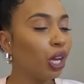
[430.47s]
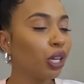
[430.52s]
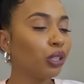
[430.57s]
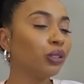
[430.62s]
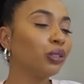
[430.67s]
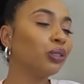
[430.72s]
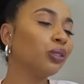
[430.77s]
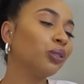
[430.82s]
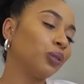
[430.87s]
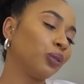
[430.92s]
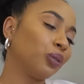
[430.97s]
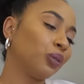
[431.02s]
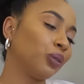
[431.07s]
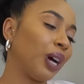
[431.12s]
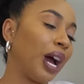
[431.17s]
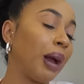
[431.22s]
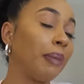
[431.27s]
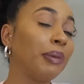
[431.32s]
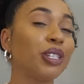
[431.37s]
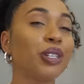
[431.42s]

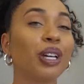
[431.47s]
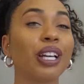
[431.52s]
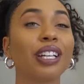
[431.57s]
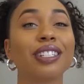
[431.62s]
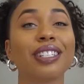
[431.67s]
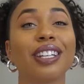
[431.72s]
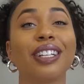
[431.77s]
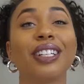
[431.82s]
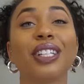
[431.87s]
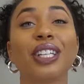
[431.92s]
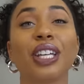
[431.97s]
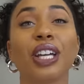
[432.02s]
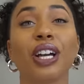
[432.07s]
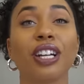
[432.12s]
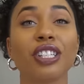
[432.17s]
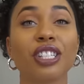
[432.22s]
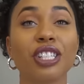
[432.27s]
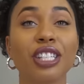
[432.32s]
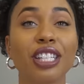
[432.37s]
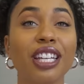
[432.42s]
I be trying to tell
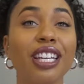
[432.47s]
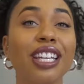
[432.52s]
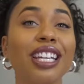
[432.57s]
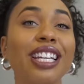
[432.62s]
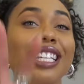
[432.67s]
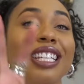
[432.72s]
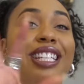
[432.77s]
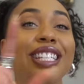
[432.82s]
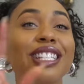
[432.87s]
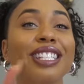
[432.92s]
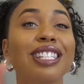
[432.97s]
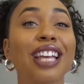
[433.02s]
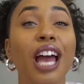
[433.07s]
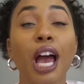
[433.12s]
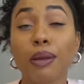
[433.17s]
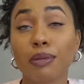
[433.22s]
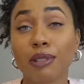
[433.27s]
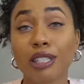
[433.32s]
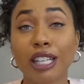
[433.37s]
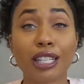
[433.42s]
y'all, she is
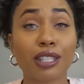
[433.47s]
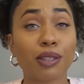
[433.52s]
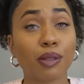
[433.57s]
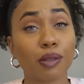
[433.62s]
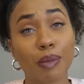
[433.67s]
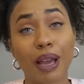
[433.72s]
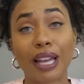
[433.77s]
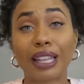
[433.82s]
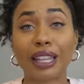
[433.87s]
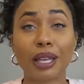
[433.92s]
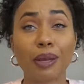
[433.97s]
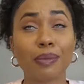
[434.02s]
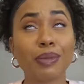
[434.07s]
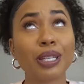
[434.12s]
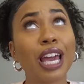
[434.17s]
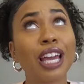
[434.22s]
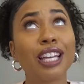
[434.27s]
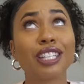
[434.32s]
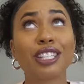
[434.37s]
obsessed with my lips.